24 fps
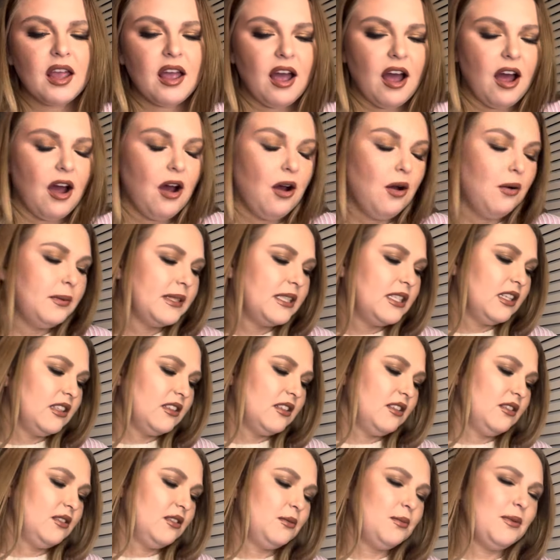I hope it
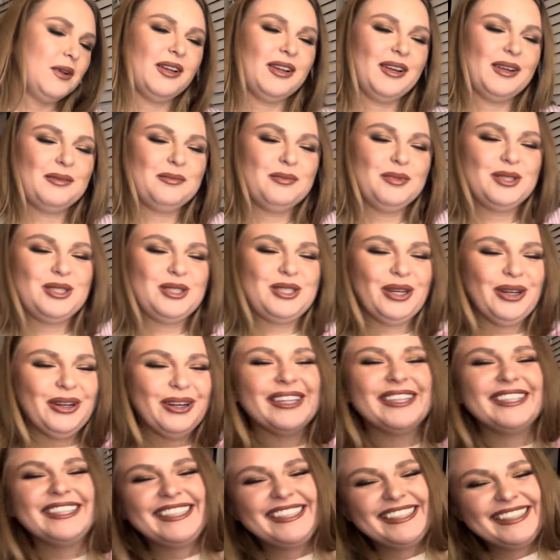doesn't smell like
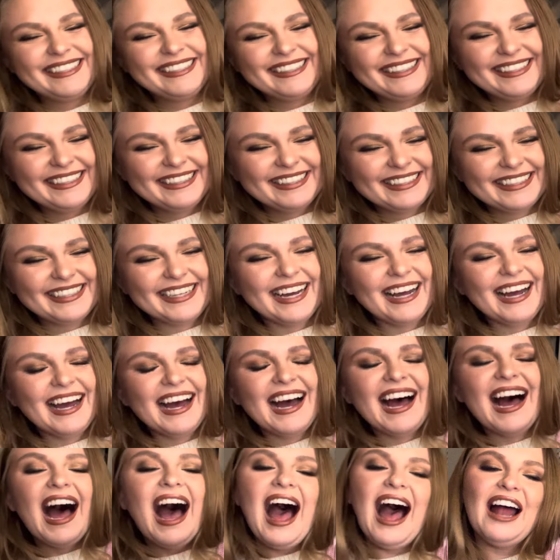patchouli.
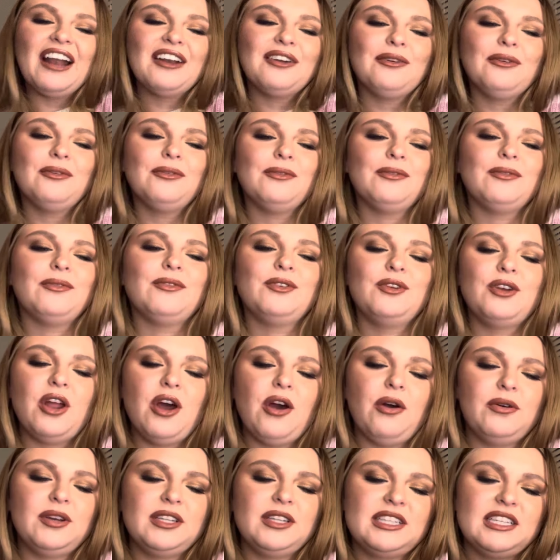I don't know
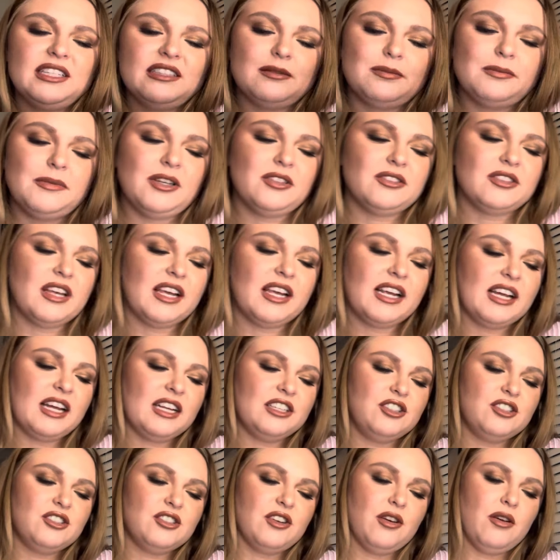what this smells like. I
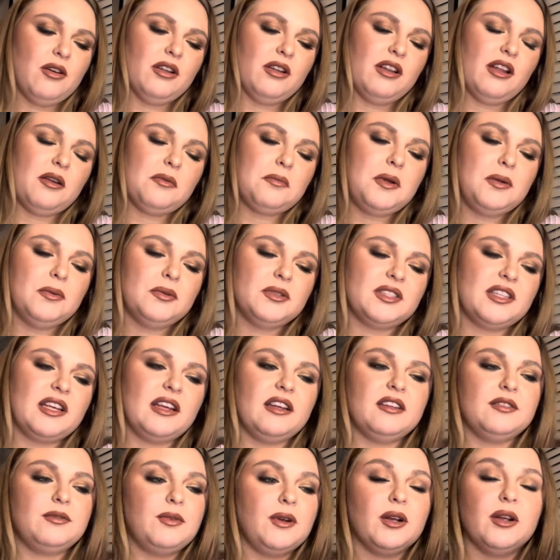just know a lot of people say
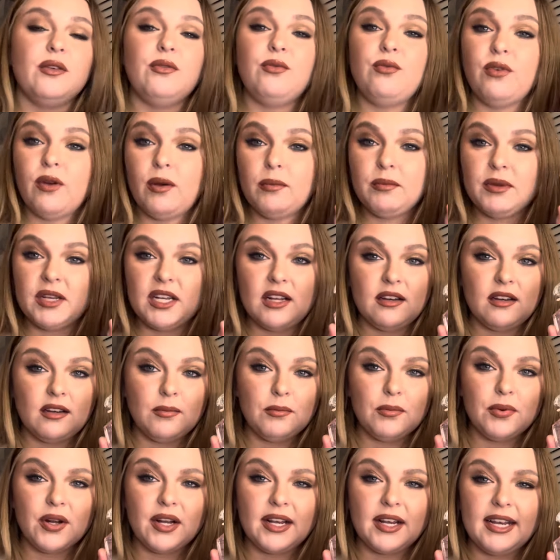it's very feminine and
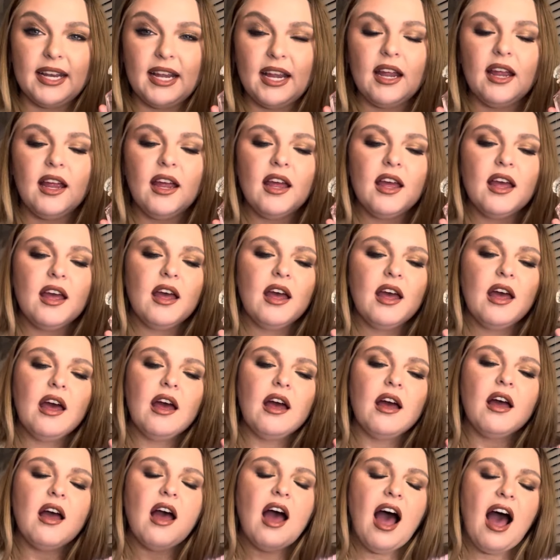pretty.
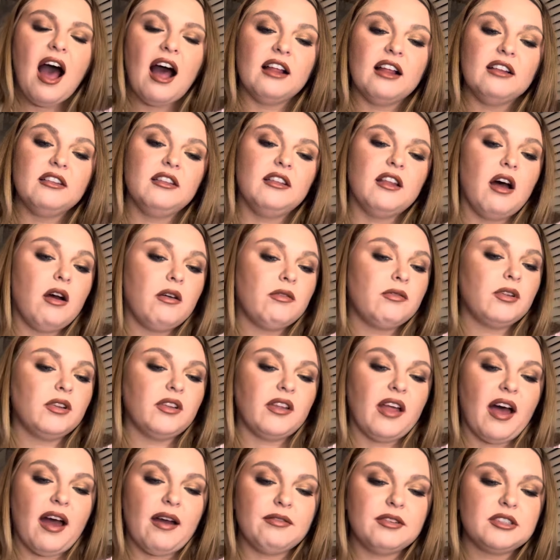I love
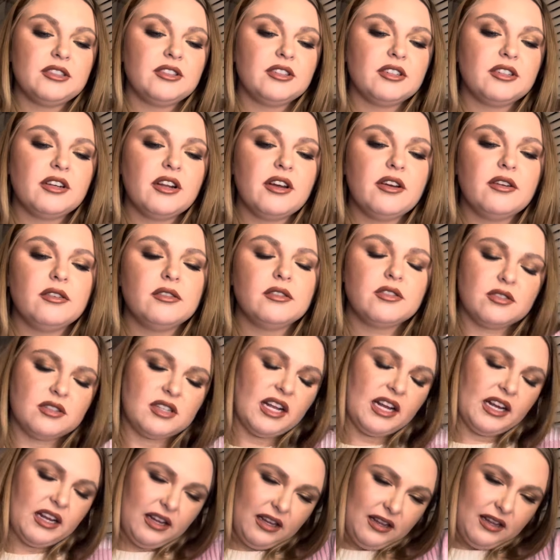lavender notes.
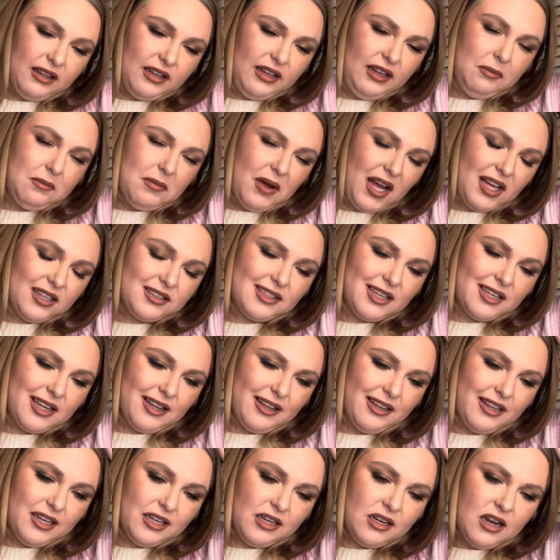They can lean
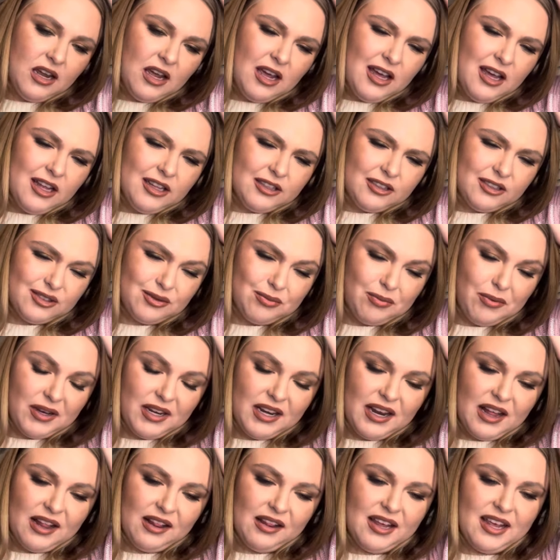masculine. There's
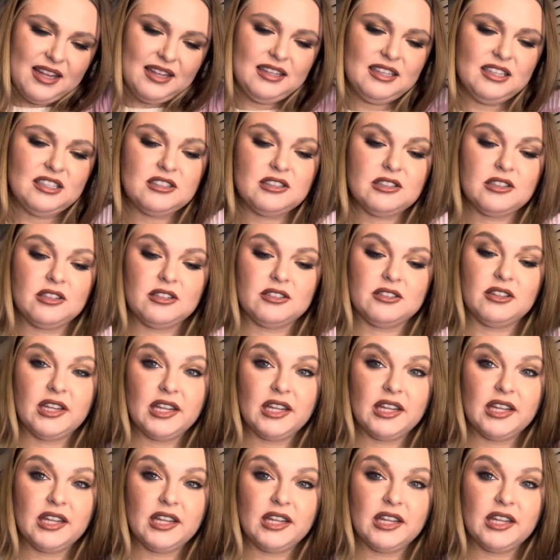vanilla in this. There's